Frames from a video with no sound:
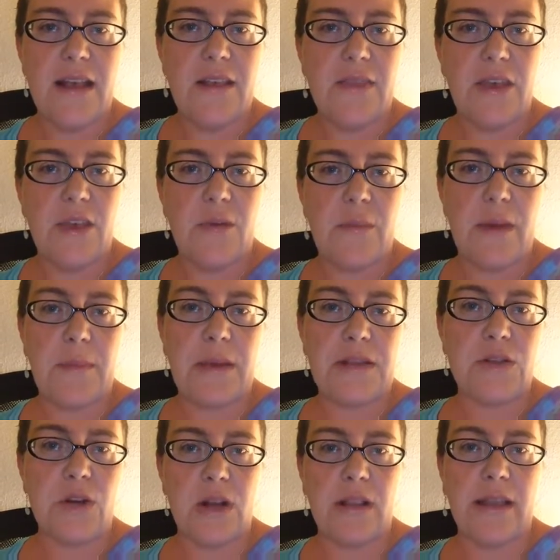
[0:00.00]
may be
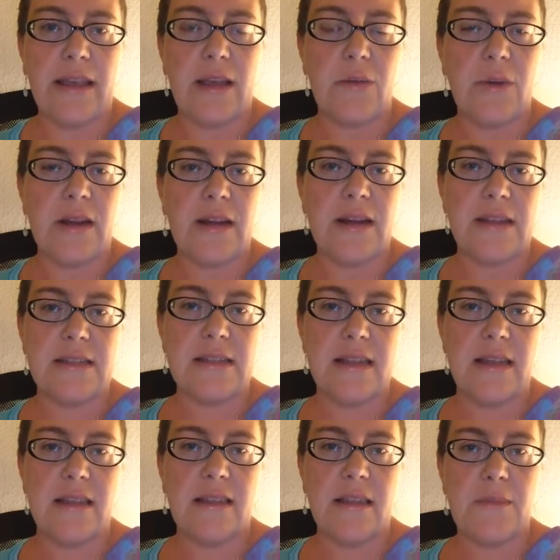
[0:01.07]
struggling and what it is
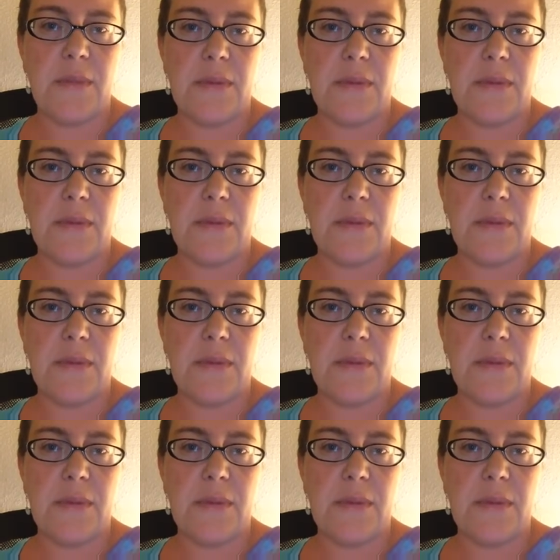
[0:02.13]
that